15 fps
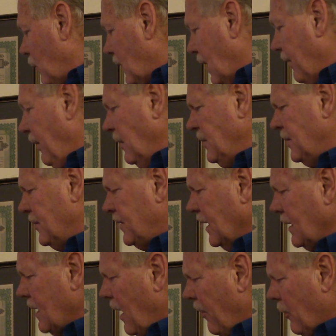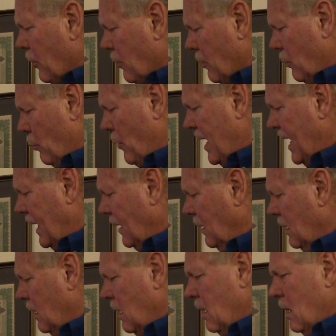This is another
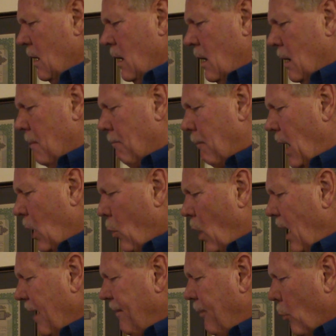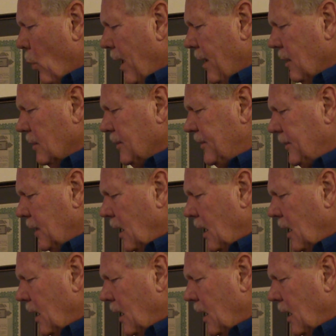ring my wife wears.